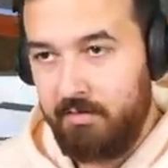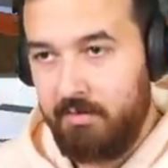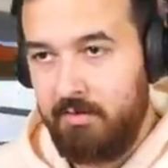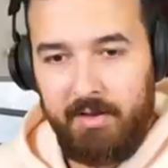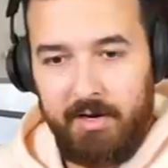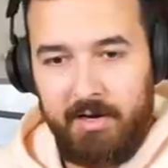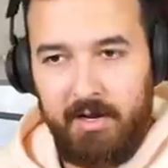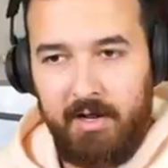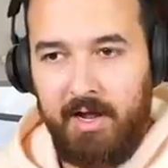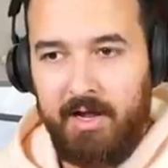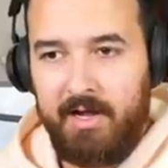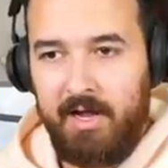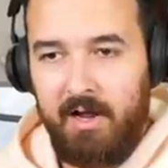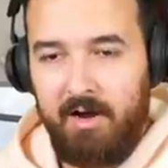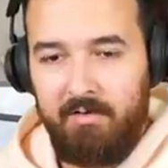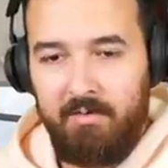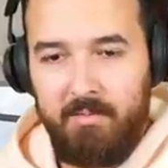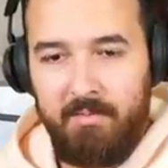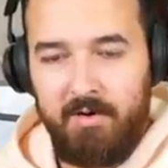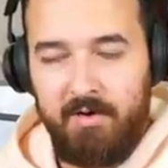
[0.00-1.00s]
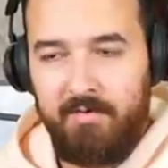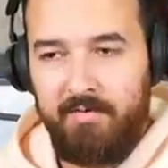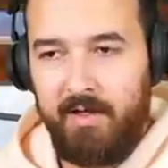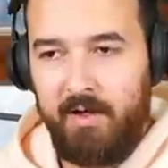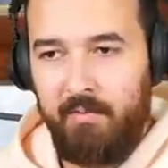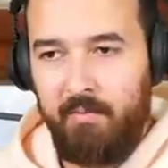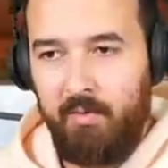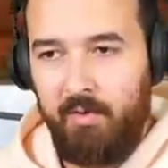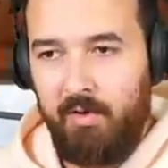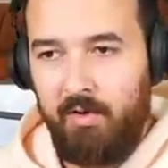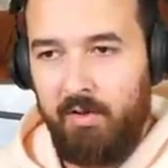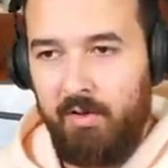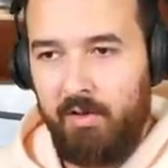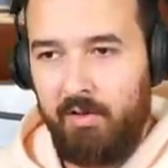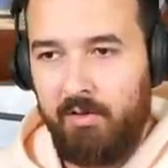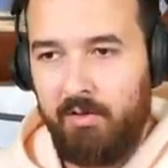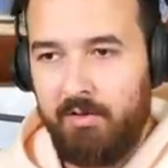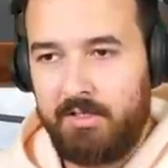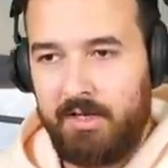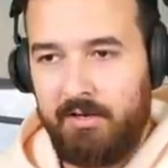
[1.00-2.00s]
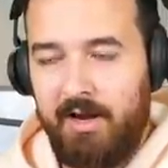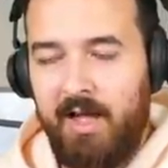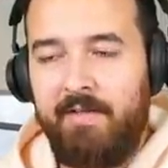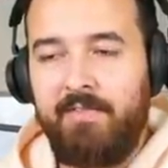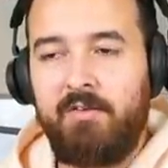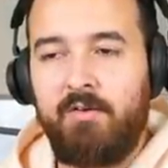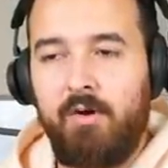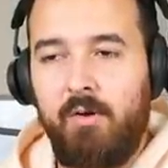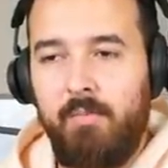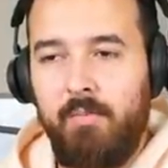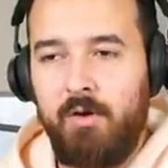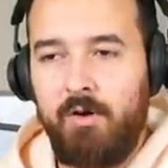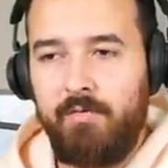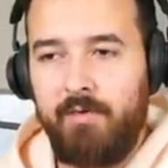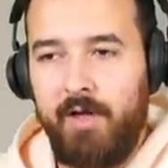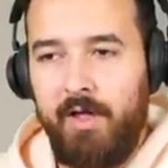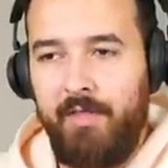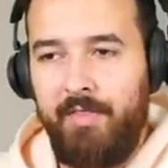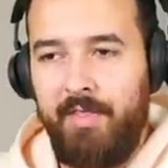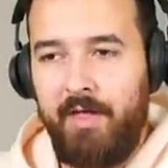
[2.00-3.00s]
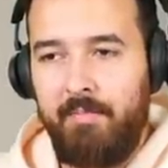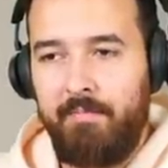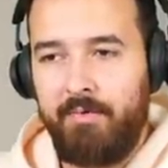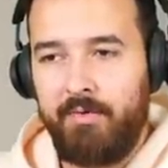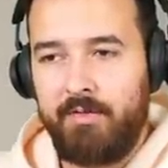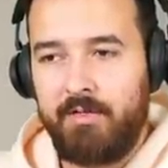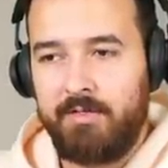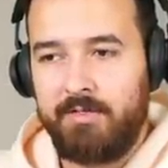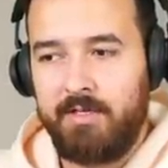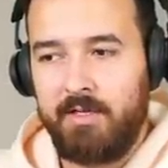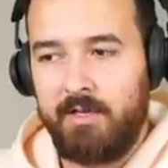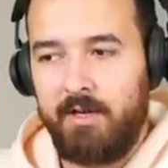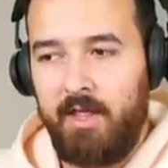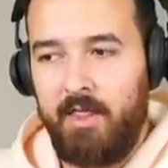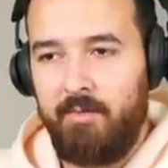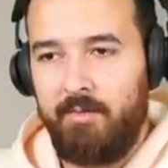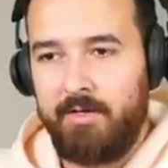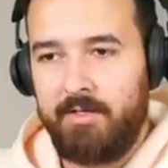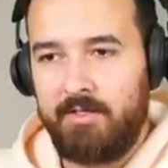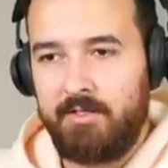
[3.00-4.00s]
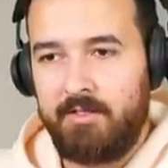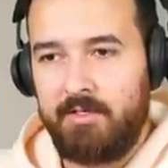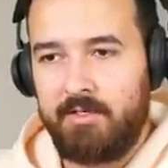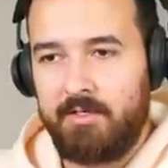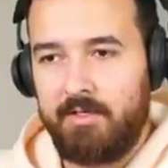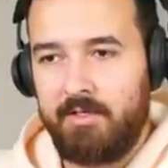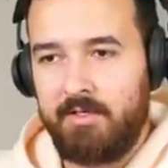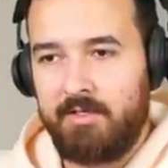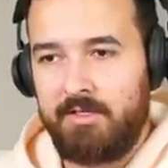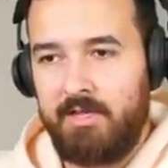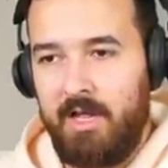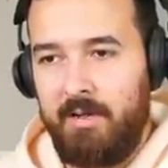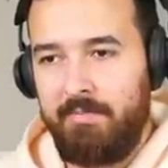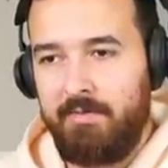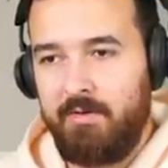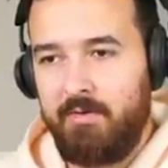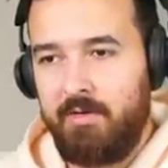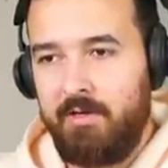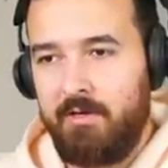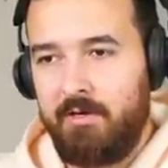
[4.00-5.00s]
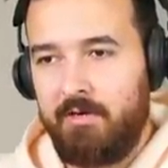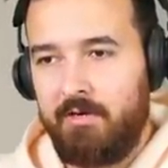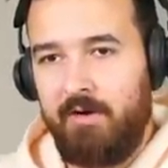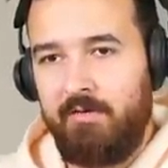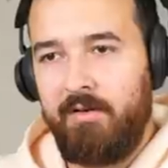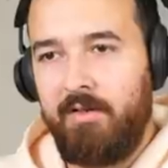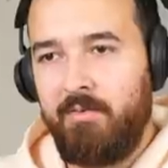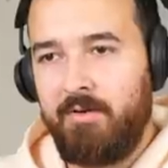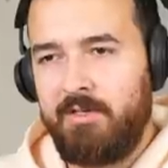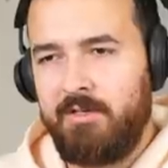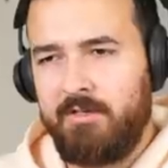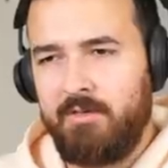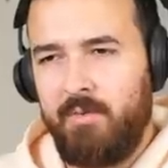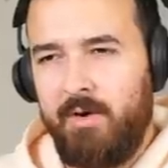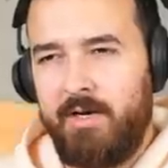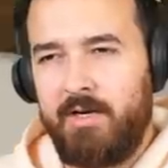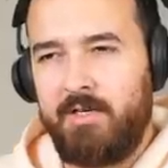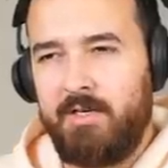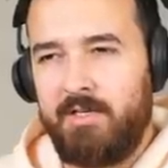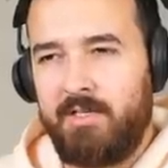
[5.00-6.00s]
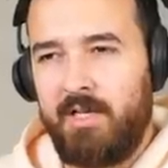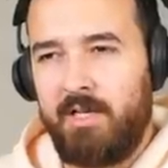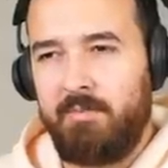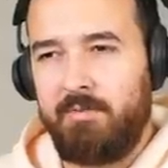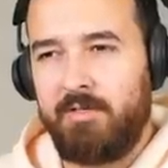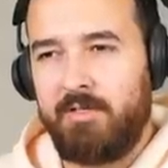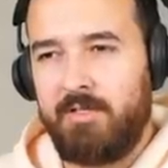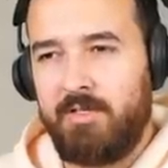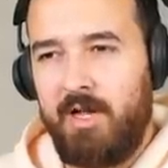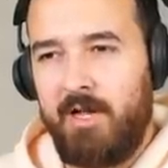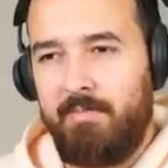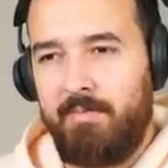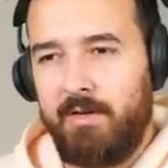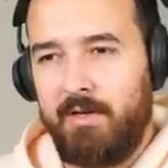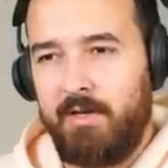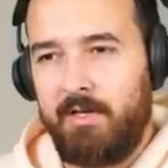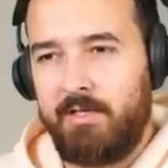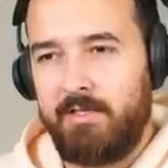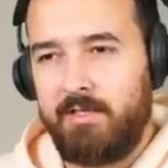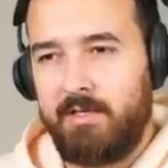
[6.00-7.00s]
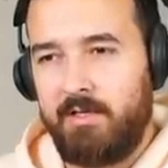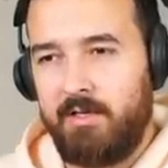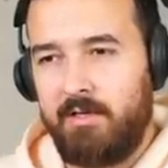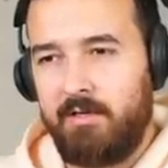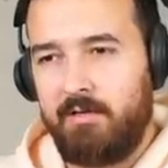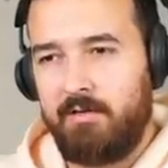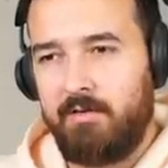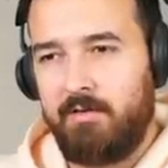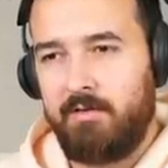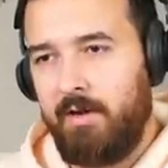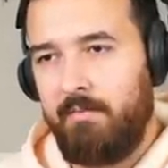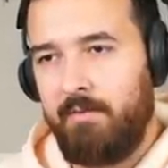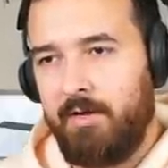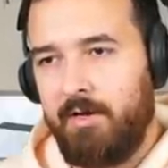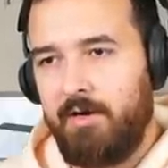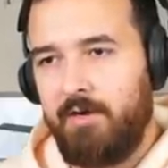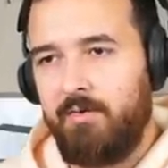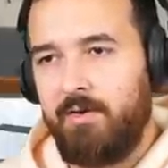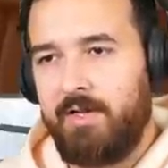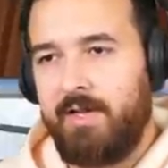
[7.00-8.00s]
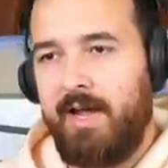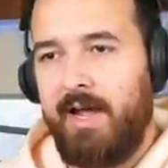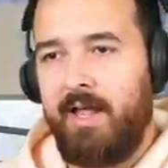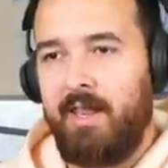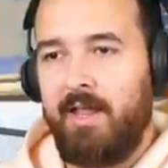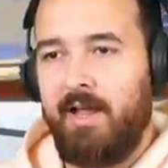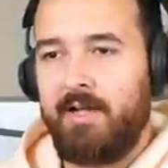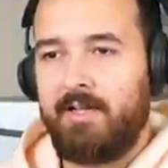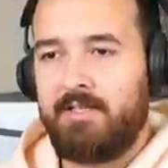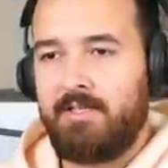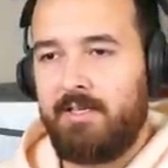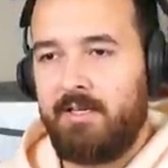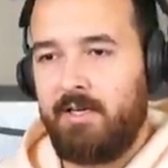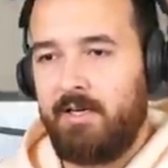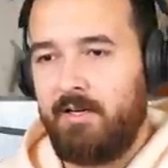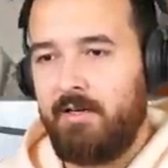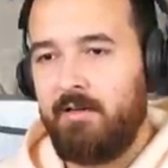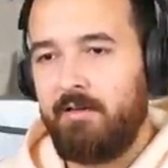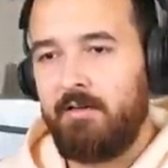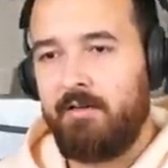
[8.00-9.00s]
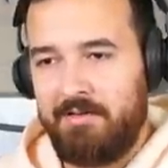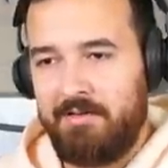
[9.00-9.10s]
But I don't, I can't remove that wall because I'd have to remove it and then put this in. Otherwise it's just gonna snap to it. I really wish there was a way to disable snapping easier. All right, we're gonna do a Kallax here.